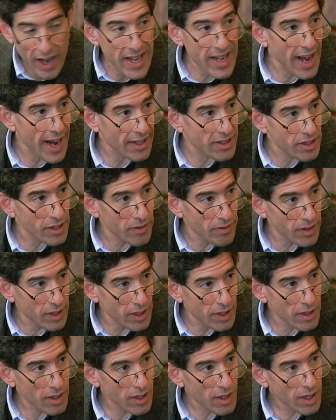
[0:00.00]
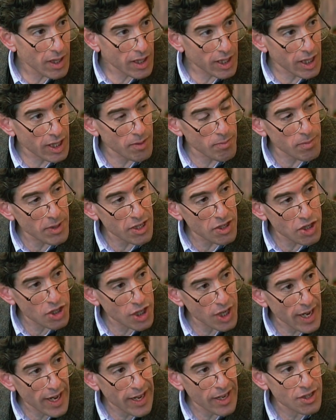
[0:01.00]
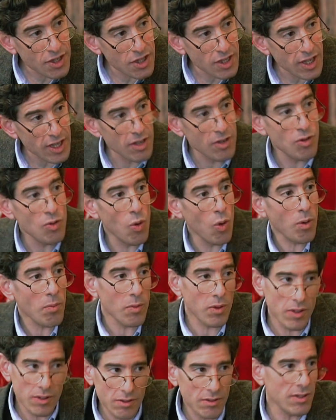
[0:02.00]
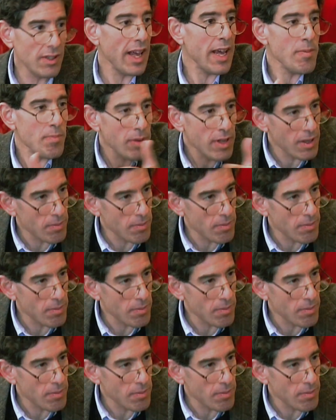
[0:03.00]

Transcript: brain activity can be changed in normal lay